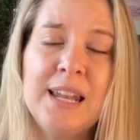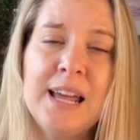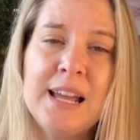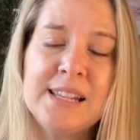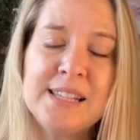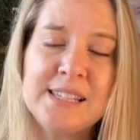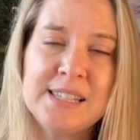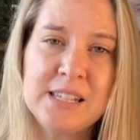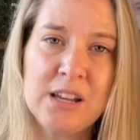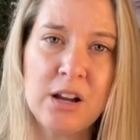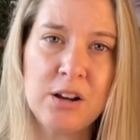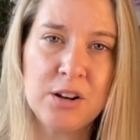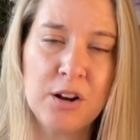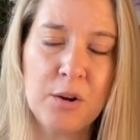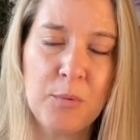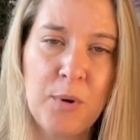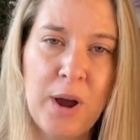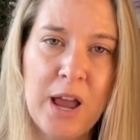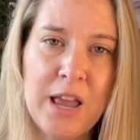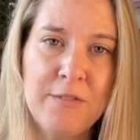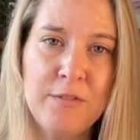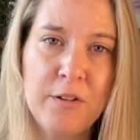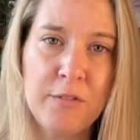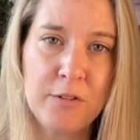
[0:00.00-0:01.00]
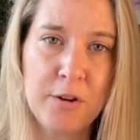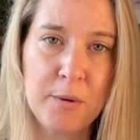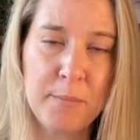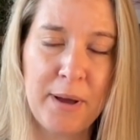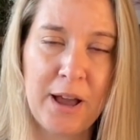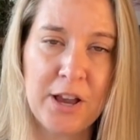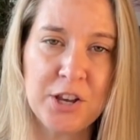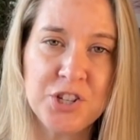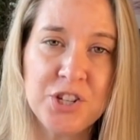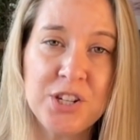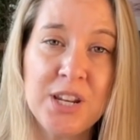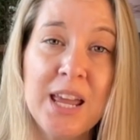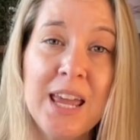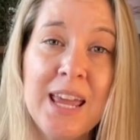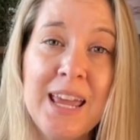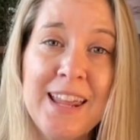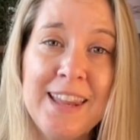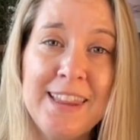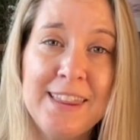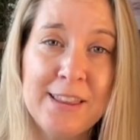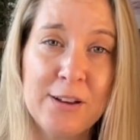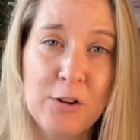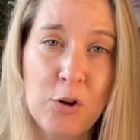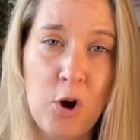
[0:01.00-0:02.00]
Let's start a wave of compassion
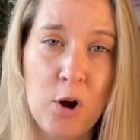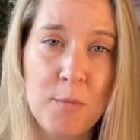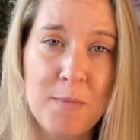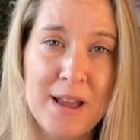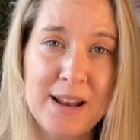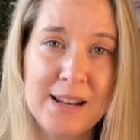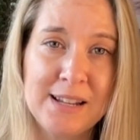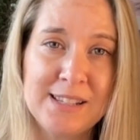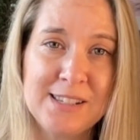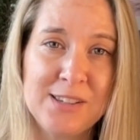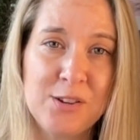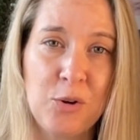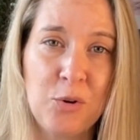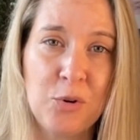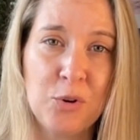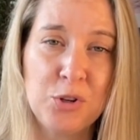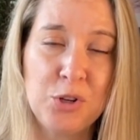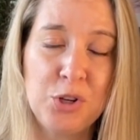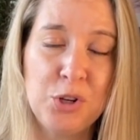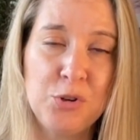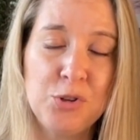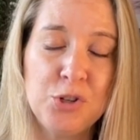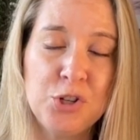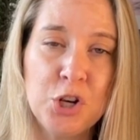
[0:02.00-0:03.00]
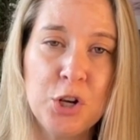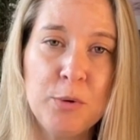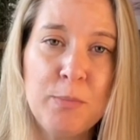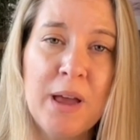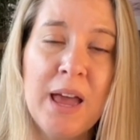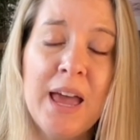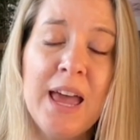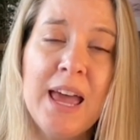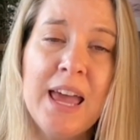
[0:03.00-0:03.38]
in the comments on YouTube.